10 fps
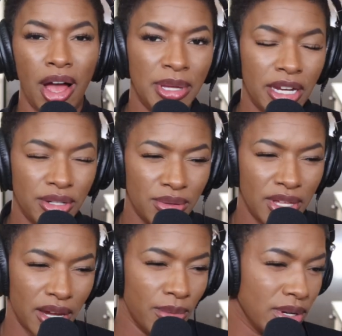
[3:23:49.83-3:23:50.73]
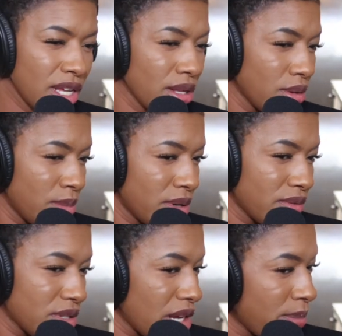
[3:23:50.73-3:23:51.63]
I mean, I do think I want to get a little bit
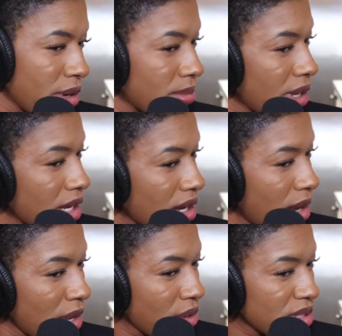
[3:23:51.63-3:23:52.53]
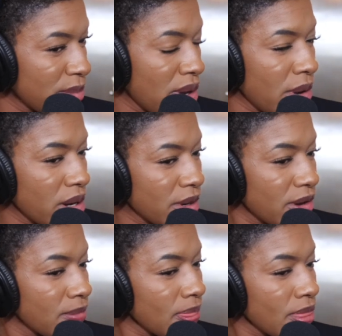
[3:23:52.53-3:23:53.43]
of shape up. Like I might go see my barber